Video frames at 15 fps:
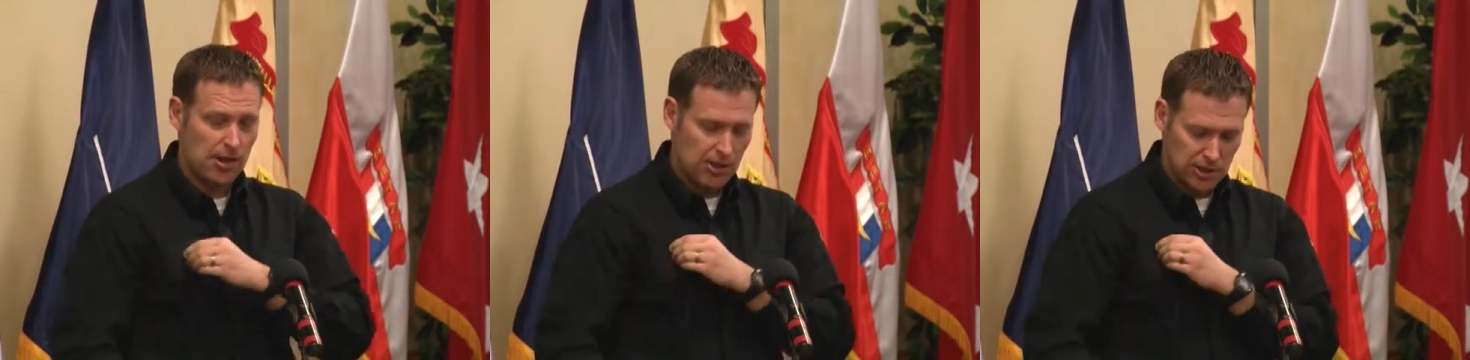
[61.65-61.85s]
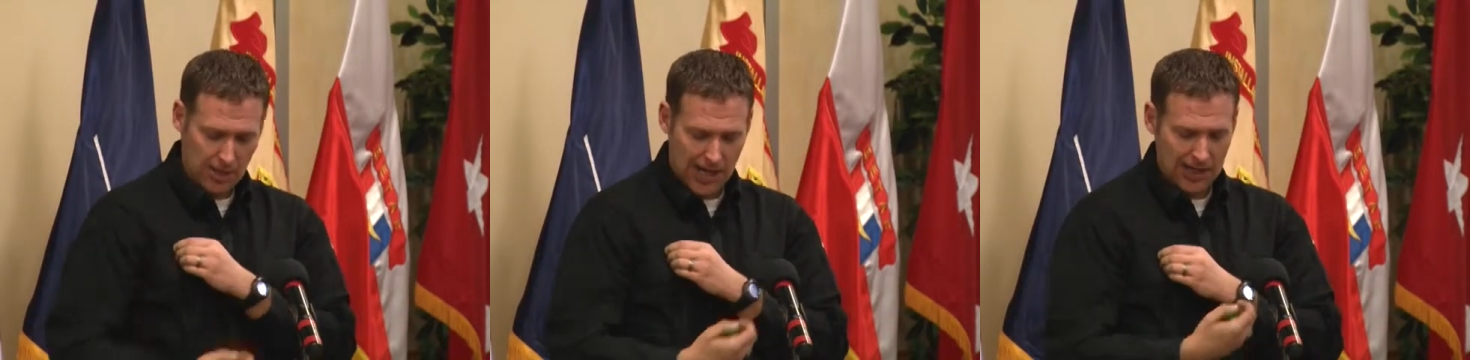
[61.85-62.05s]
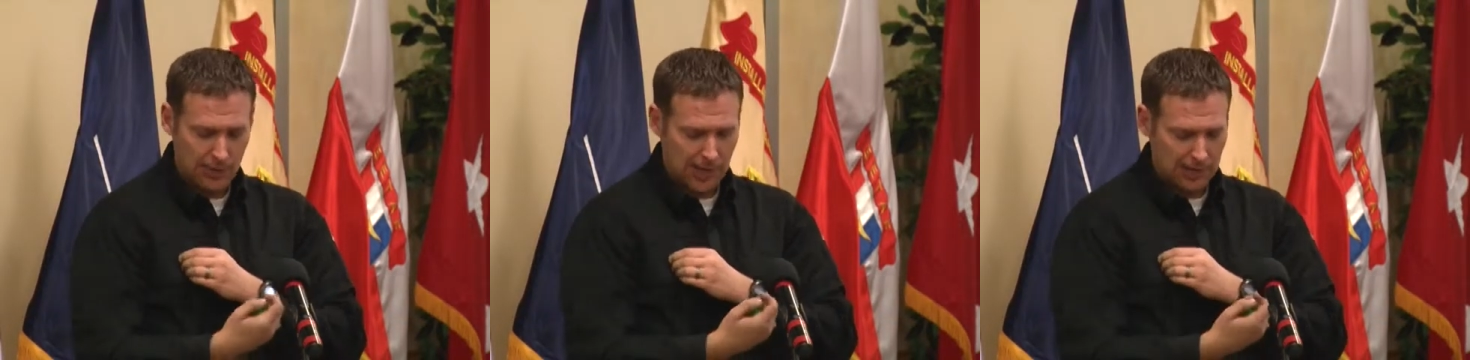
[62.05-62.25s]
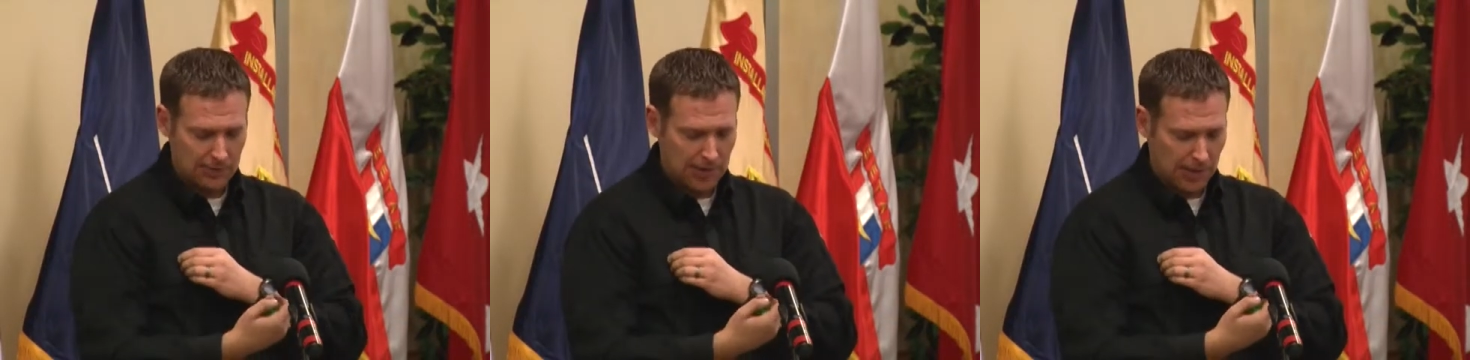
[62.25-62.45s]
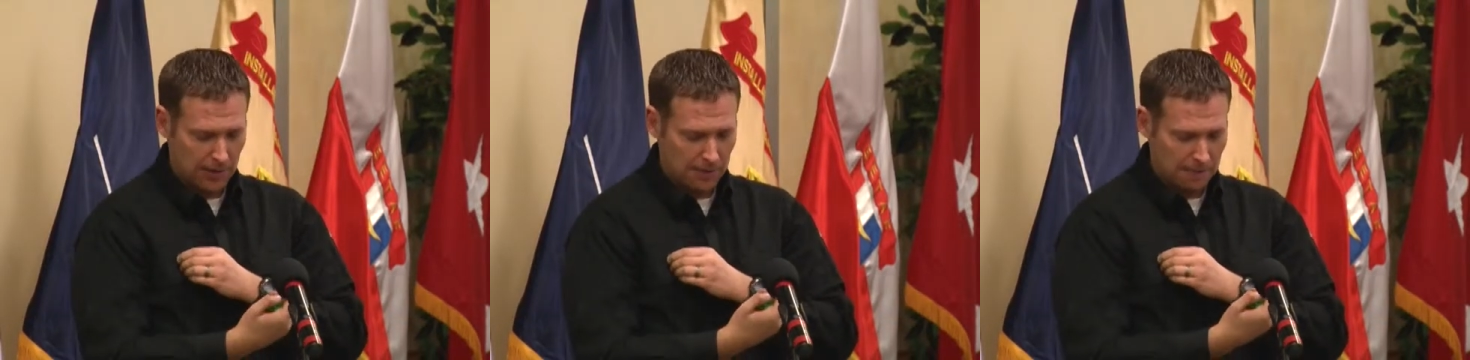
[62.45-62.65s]
so I had to write them
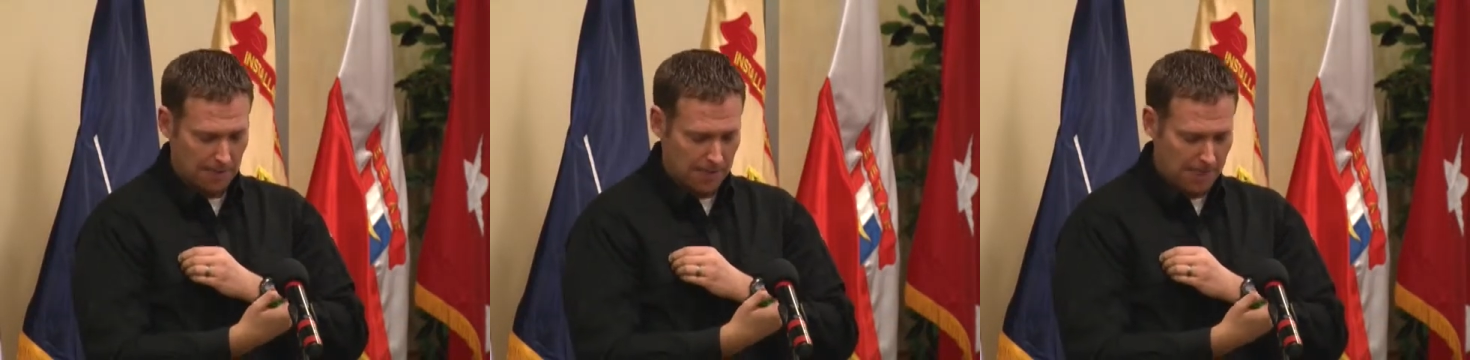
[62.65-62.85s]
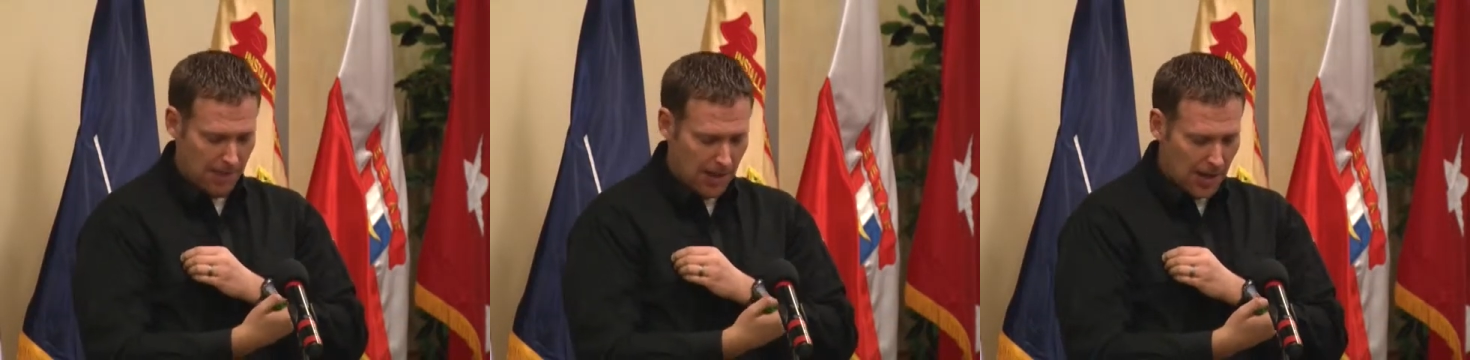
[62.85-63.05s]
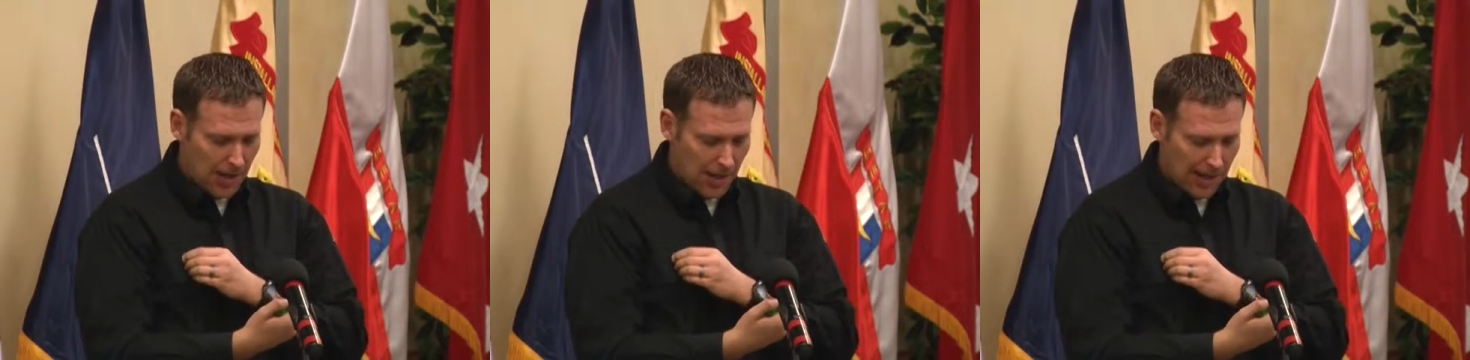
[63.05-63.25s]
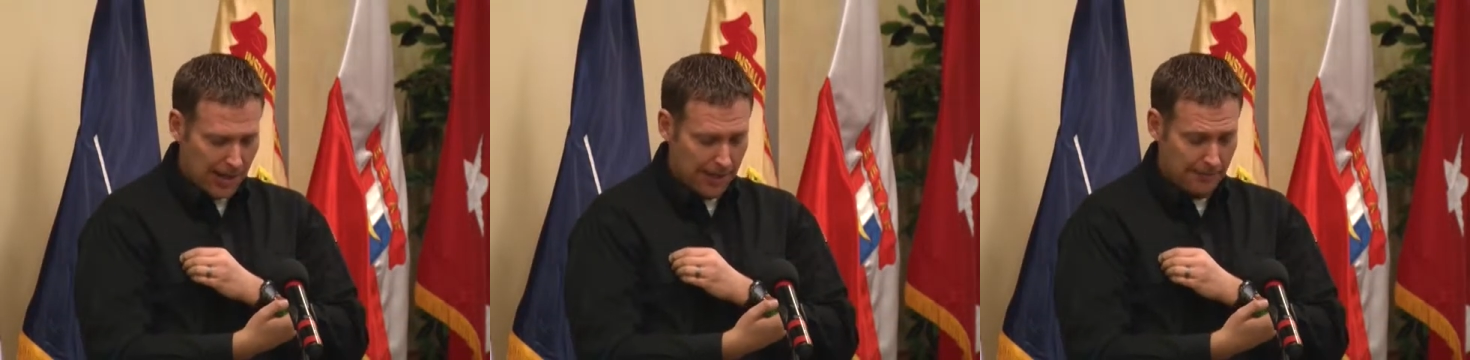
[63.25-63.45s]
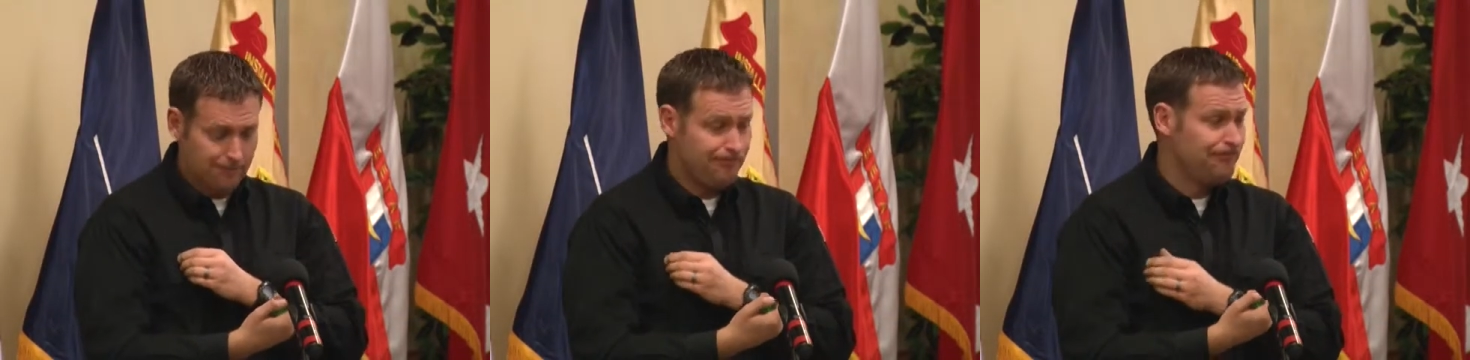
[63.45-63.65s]

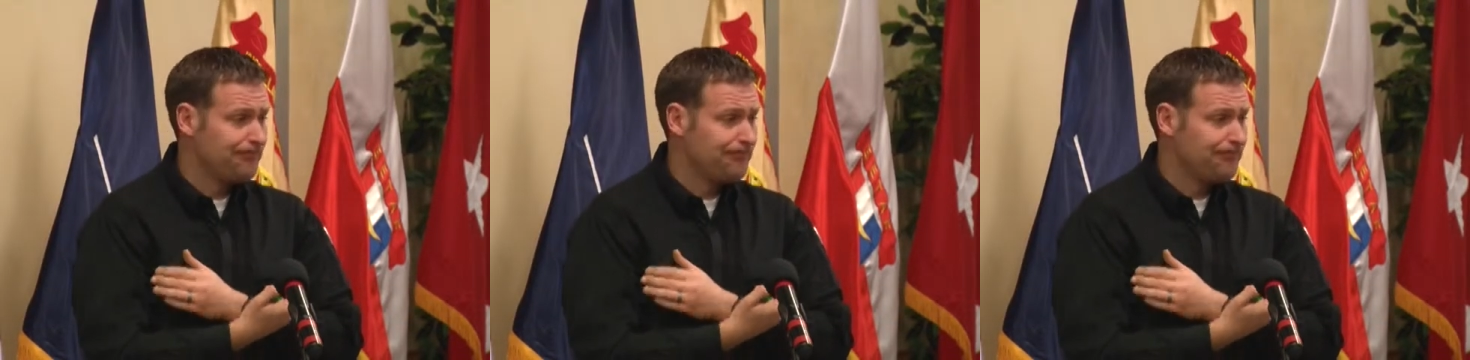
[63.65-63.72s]
down.